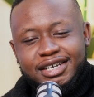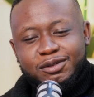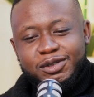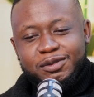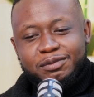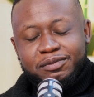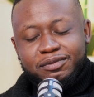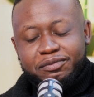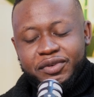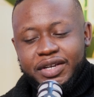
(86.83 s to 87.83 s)
I wish we
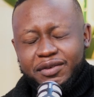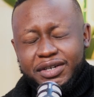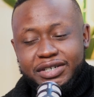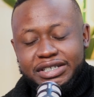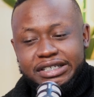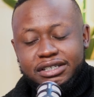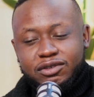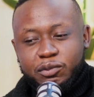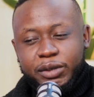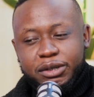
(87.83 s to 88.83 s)
pre-rehearsed this.
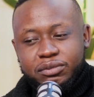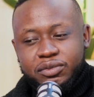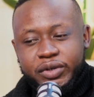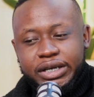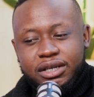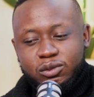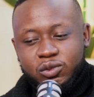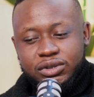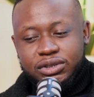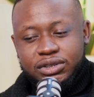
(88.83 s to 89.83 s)
If my brain
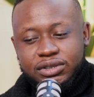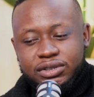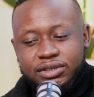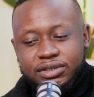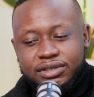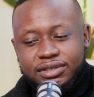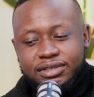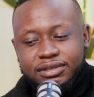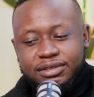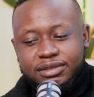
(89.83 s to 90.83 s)
was
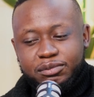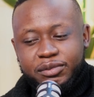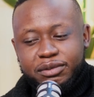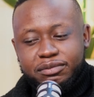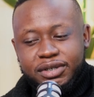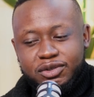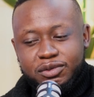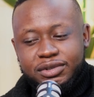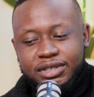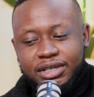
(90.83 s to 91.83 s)
my
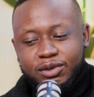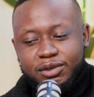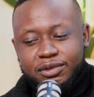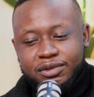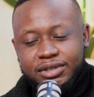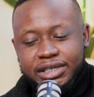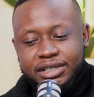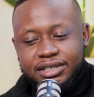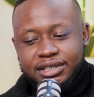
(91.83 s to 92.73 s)
bedroom today, what would it look like?